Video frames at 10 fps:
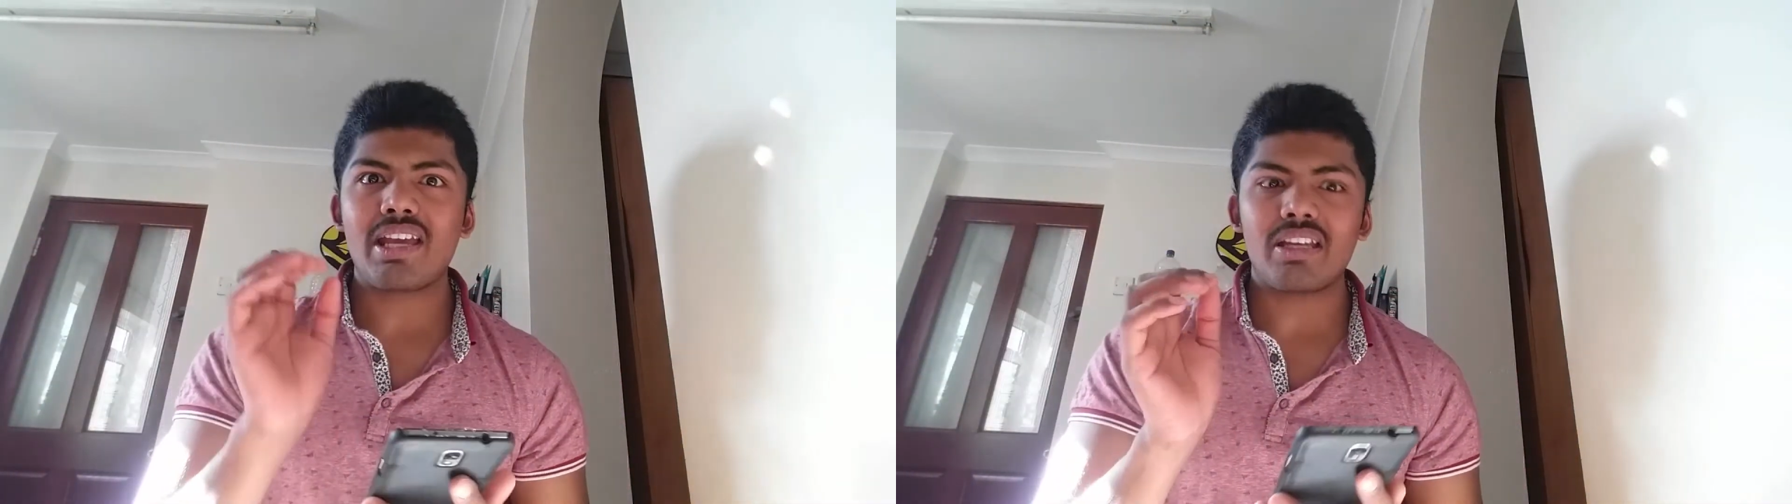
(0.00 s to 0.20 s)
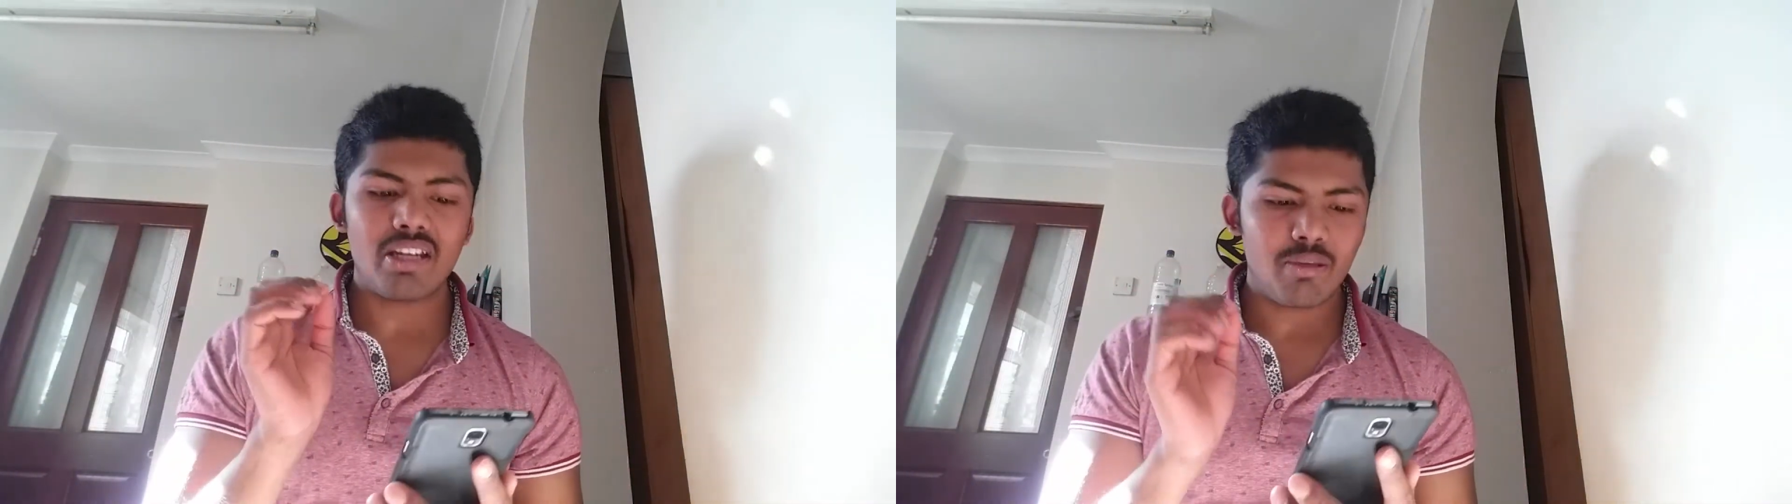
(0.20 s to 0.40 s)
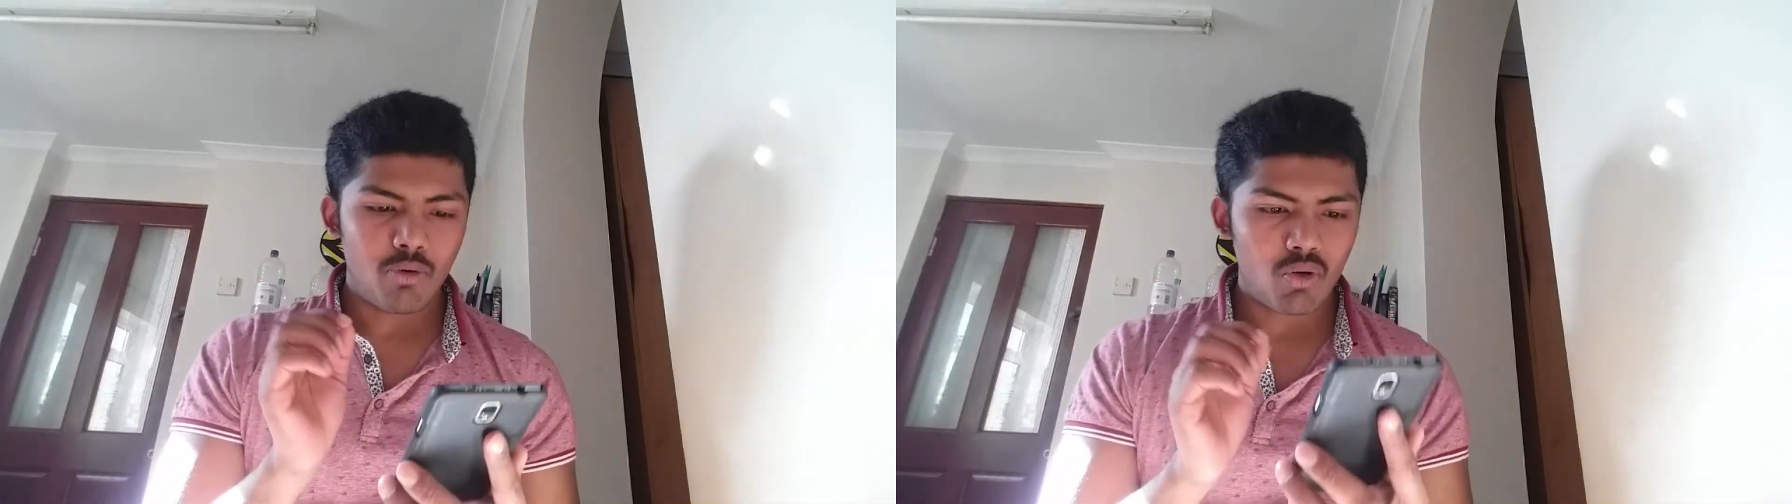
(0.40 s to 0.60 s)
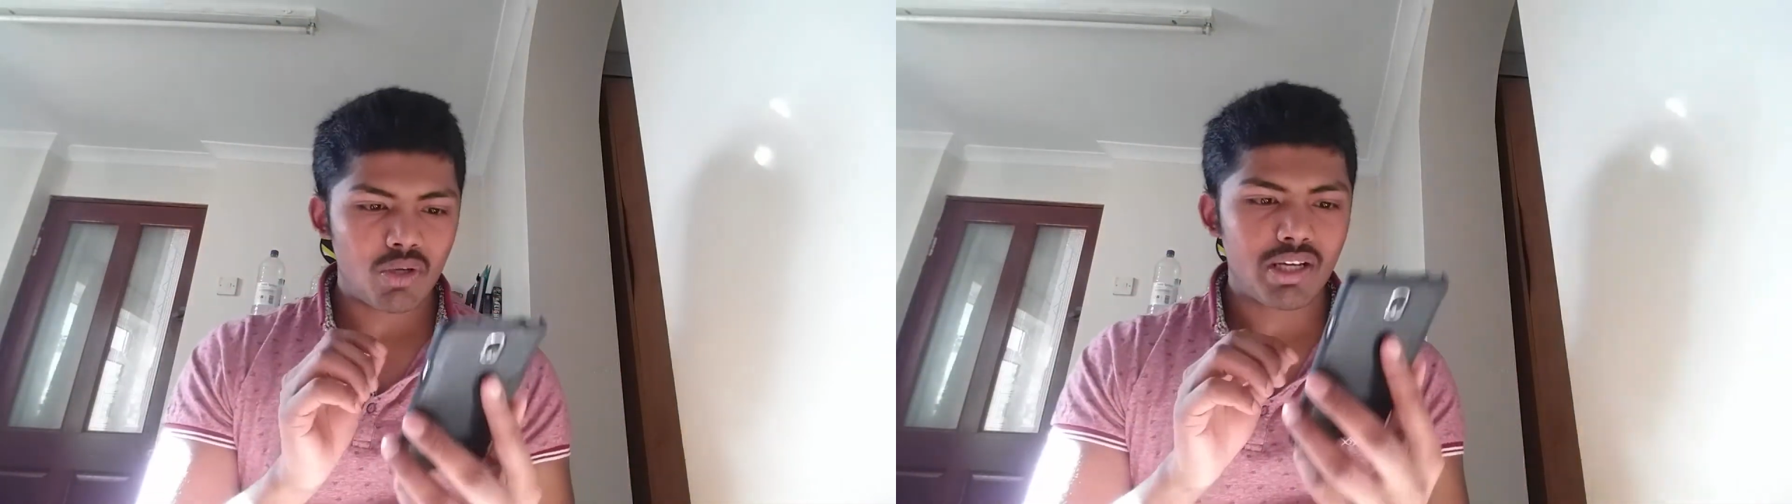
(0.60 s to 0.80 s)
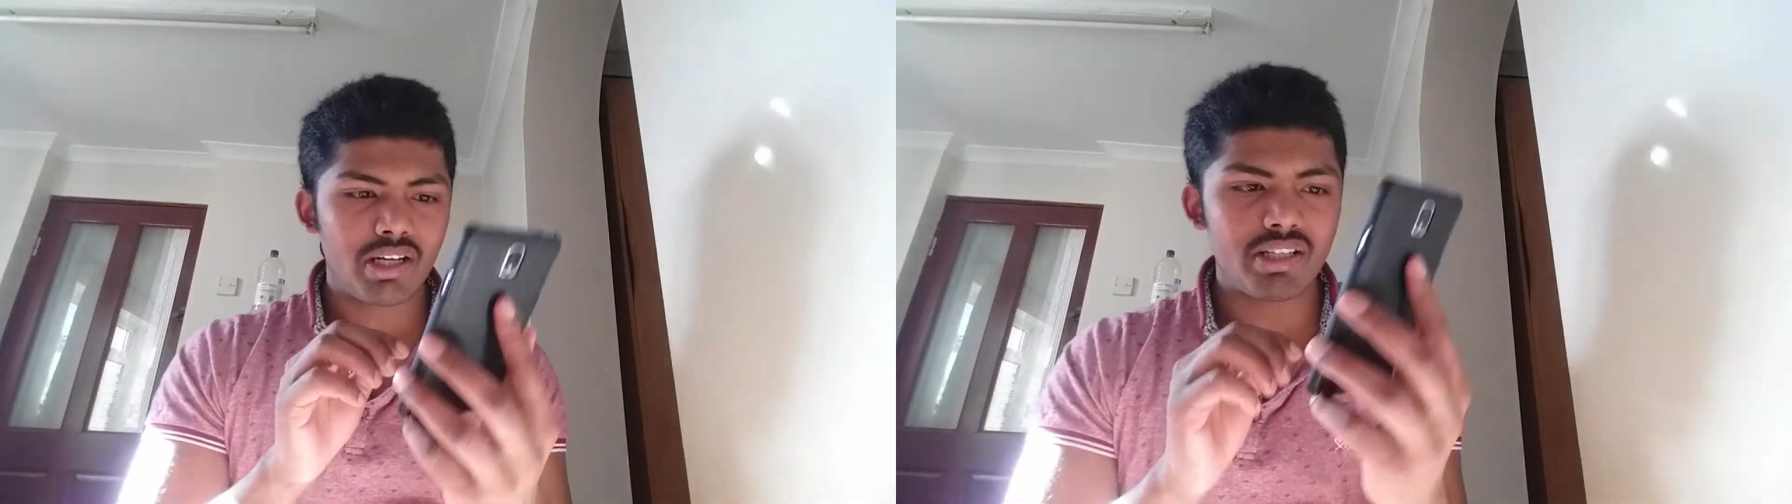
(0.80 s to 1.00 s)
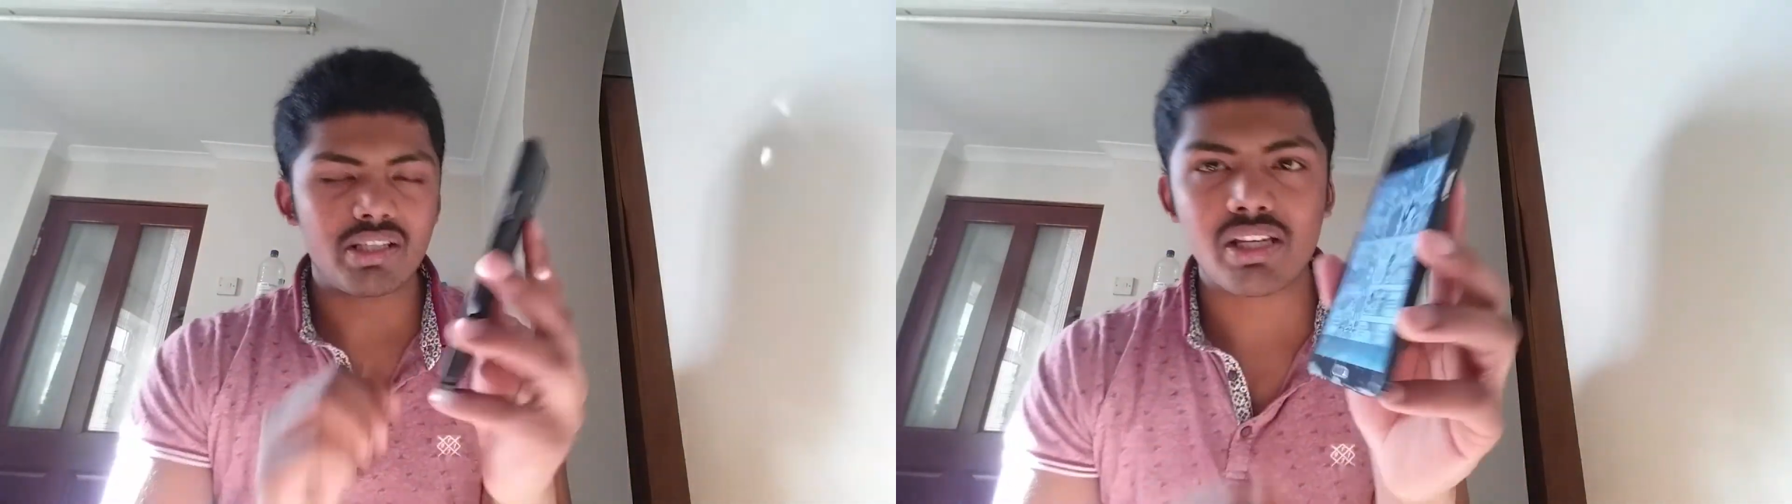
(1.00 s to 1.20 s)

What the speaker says: take it anymore. Look at her.